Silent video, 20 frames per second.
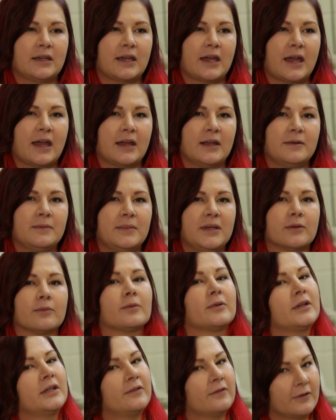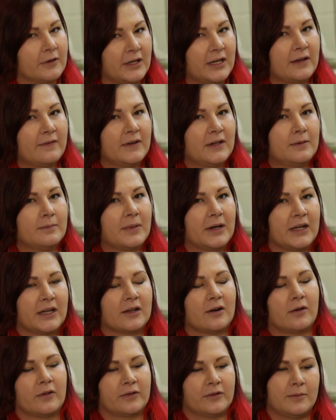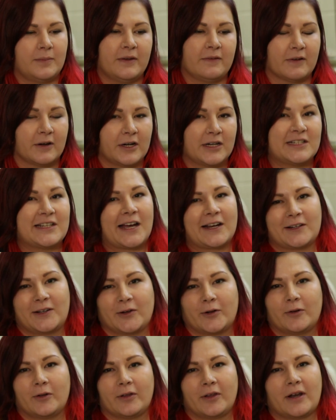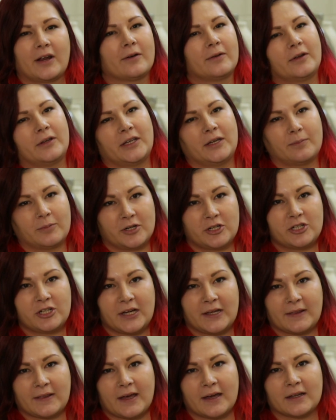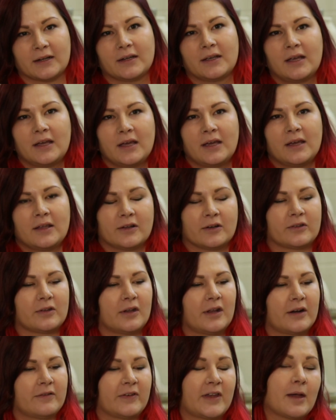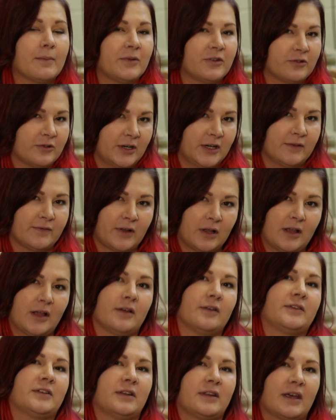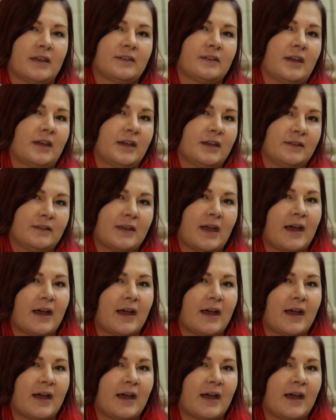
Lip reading: can be really forgiving, but it can also be very technical, and I really appreciate that. There's a lot of chemistry involved, and that science